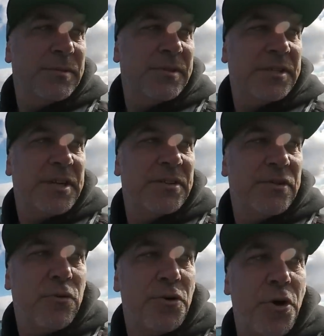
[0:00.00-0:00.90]
sitting in
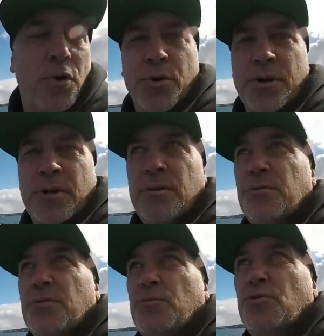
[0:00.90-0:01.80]
the rod holder.
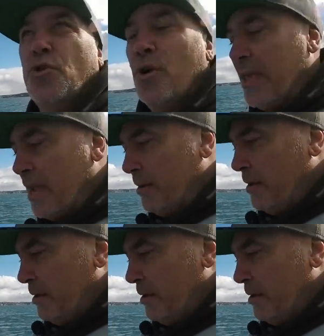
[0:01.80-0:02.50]
So we'll try that.